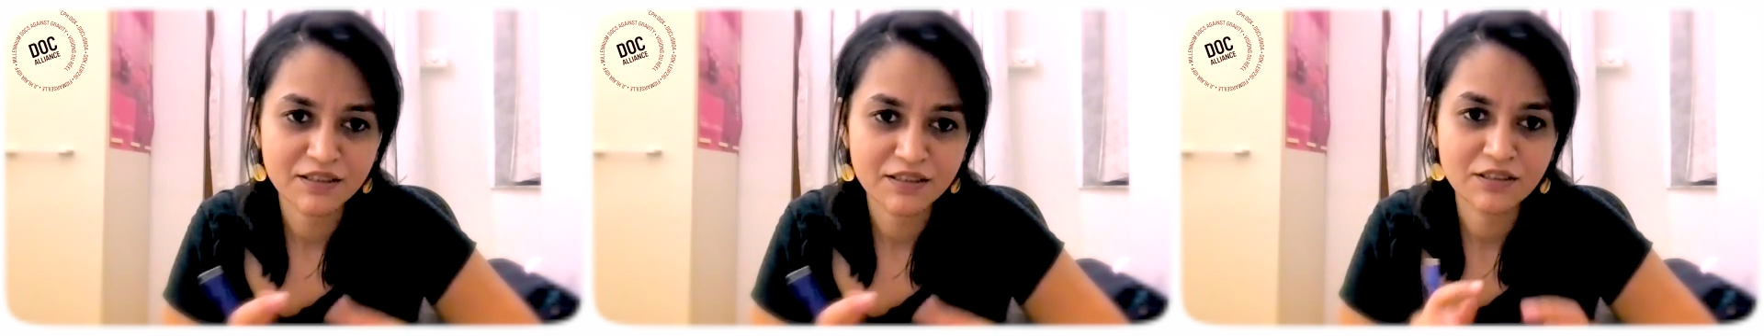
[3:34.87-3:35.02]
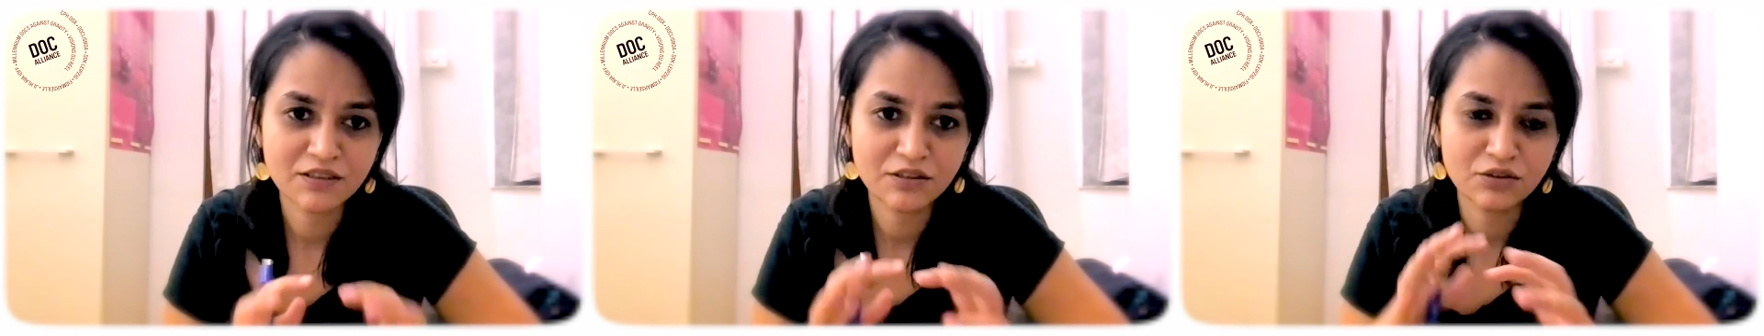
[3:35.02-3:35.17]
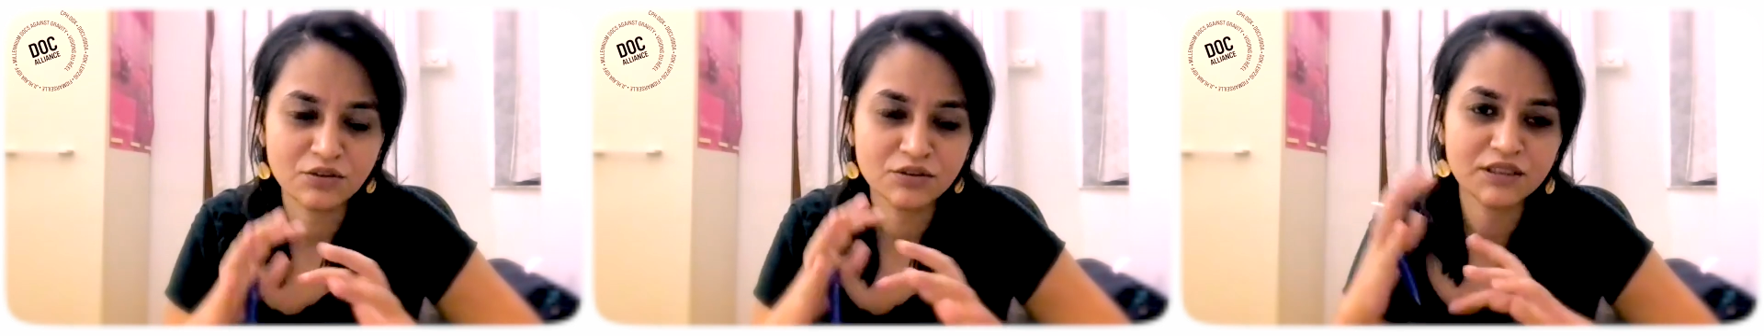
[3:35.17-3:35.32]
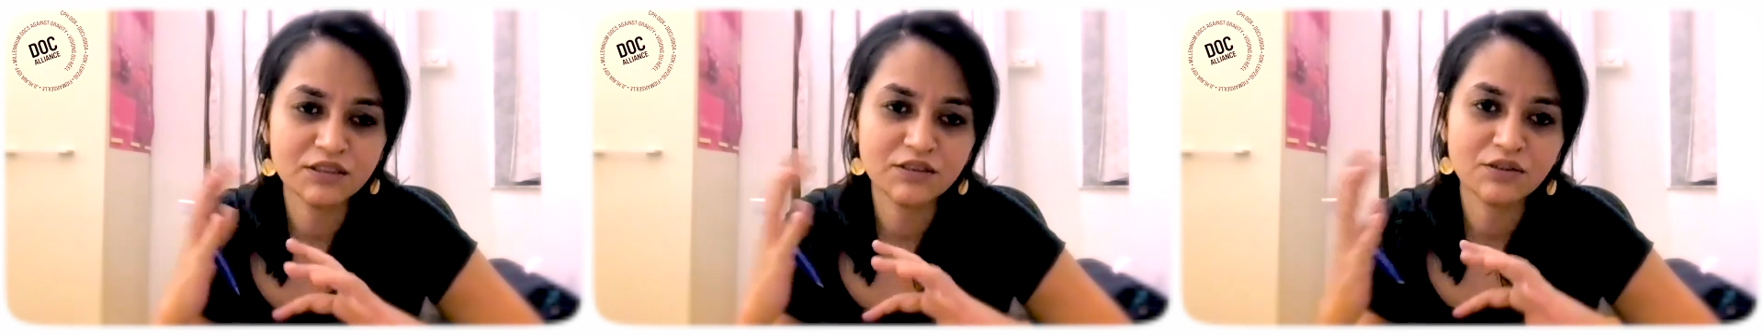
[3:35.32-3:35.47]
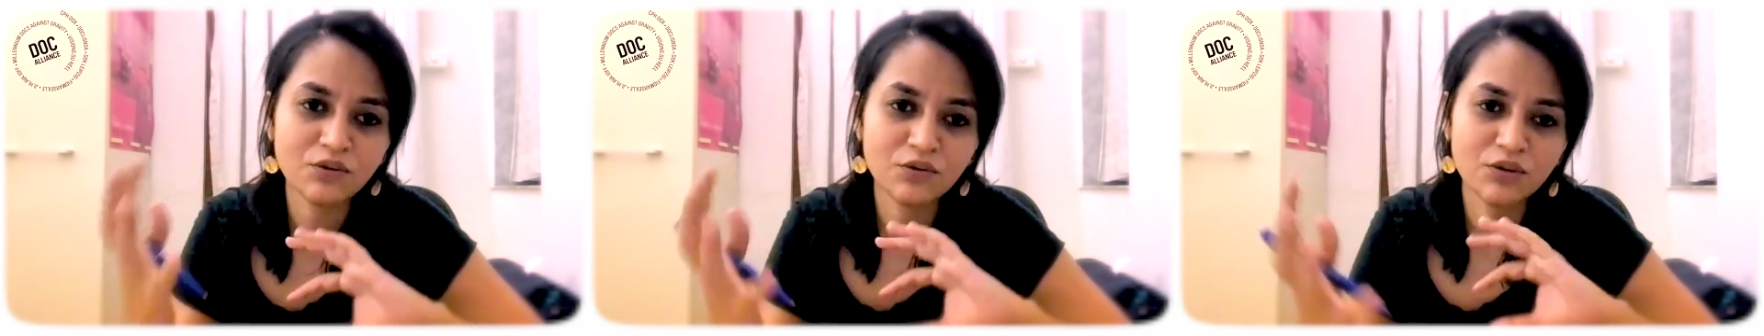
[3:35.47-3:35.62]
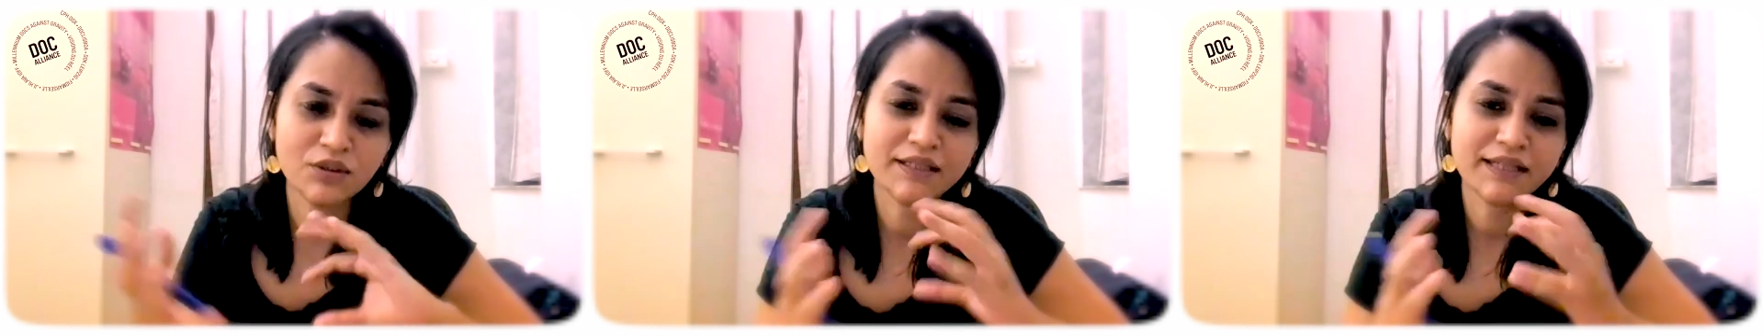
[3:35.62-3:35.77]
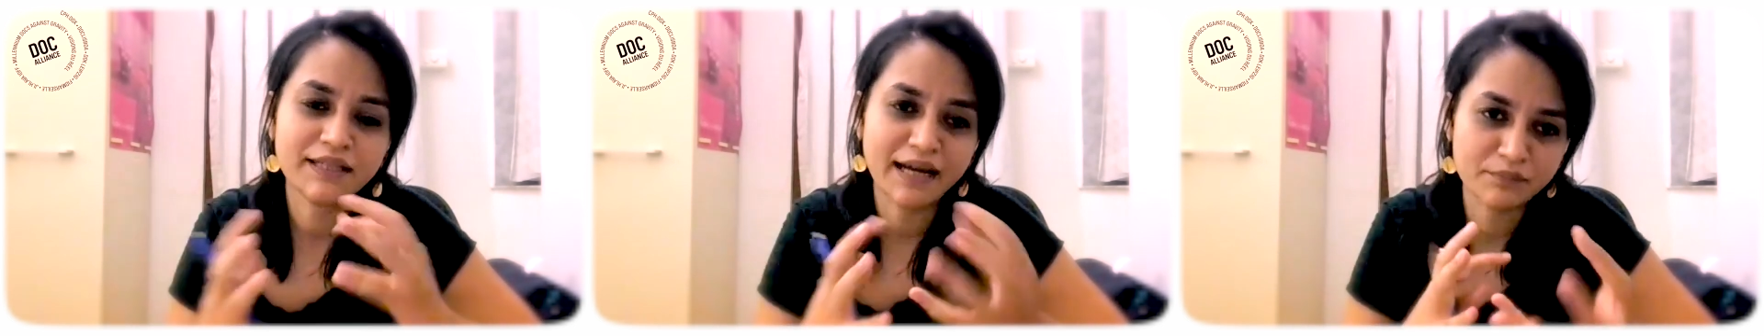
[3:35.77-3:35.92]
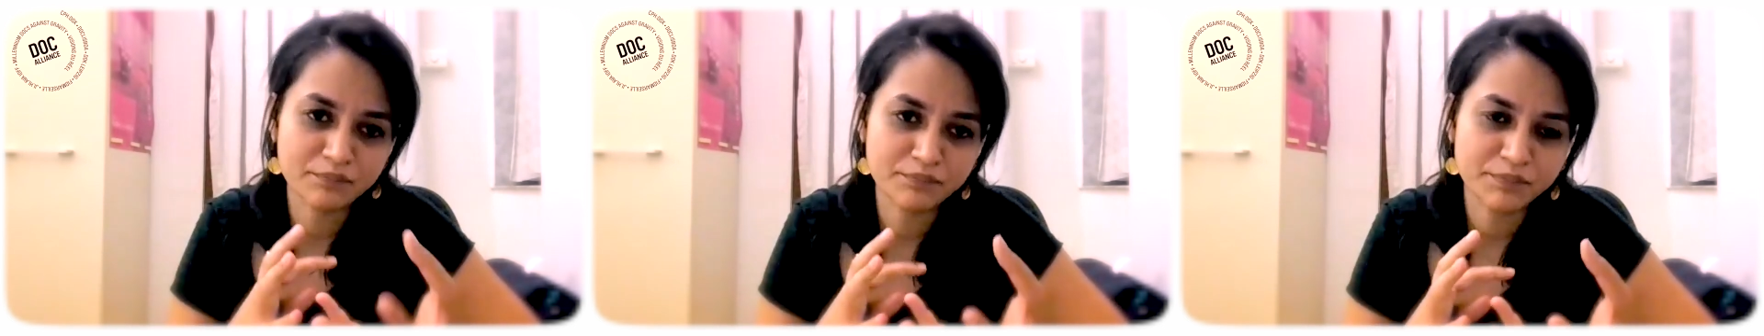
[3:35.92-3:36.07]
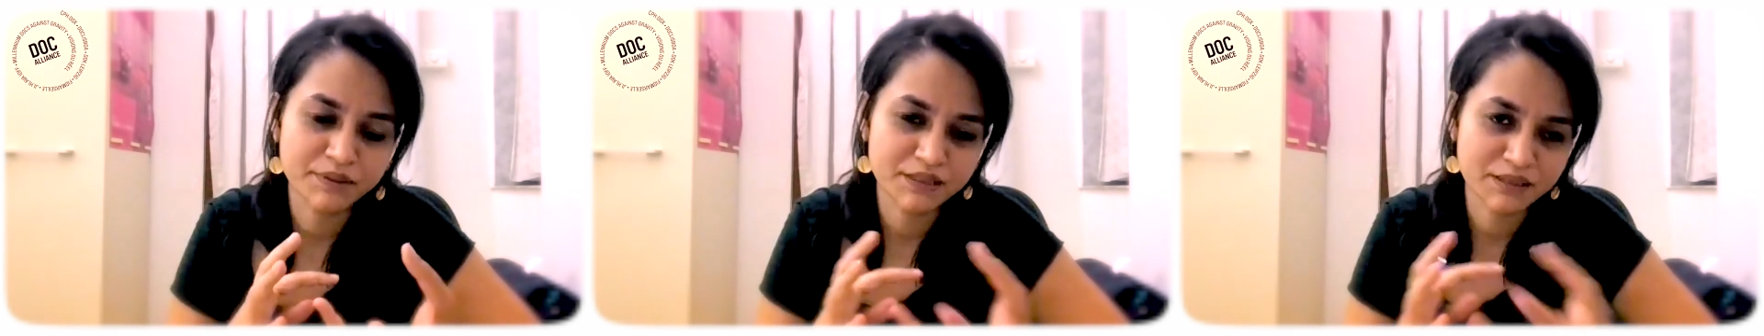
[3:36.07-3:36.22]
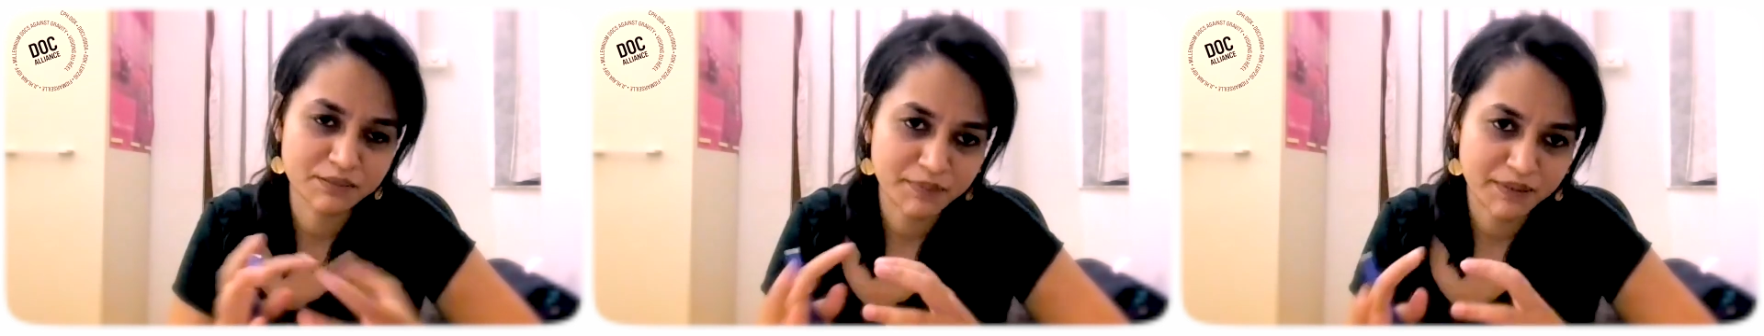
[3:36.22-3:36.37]
you know the whole
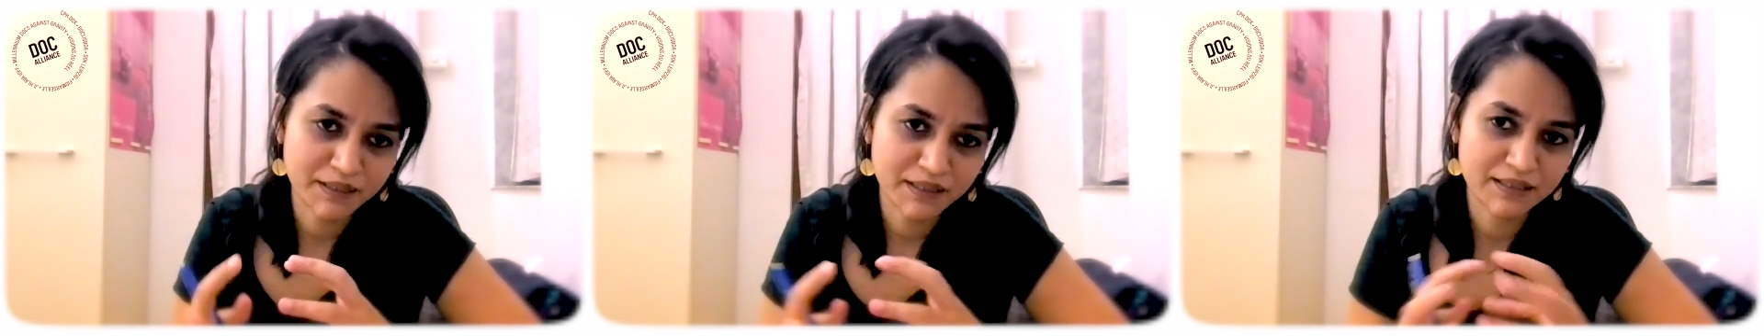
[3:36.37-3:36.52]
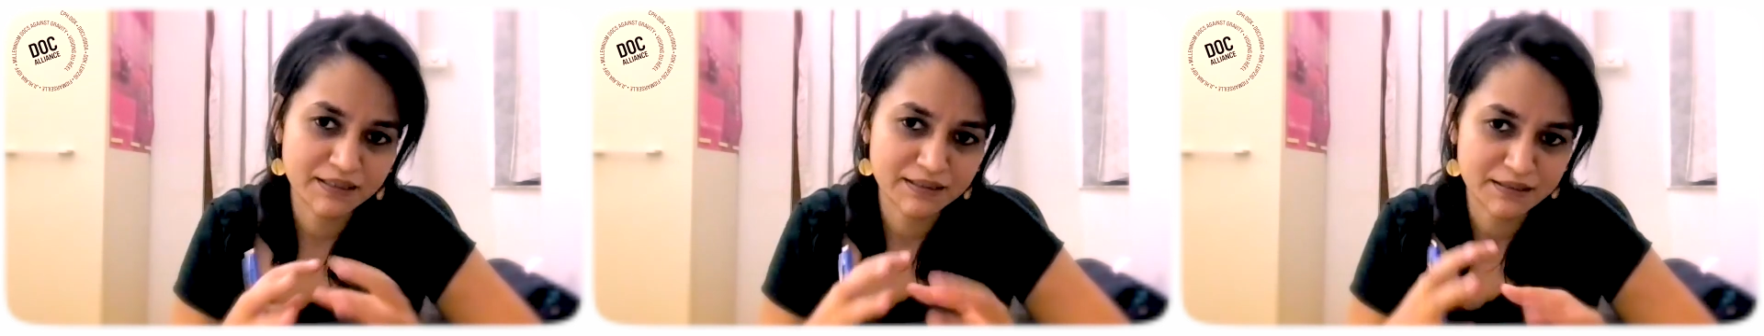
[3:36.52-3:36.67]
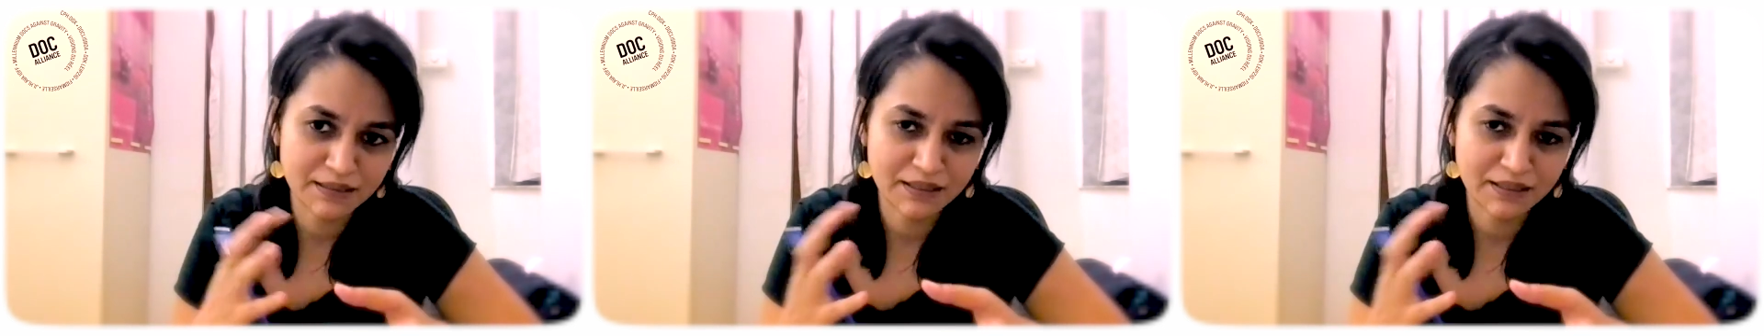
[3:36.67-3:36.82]
campus space and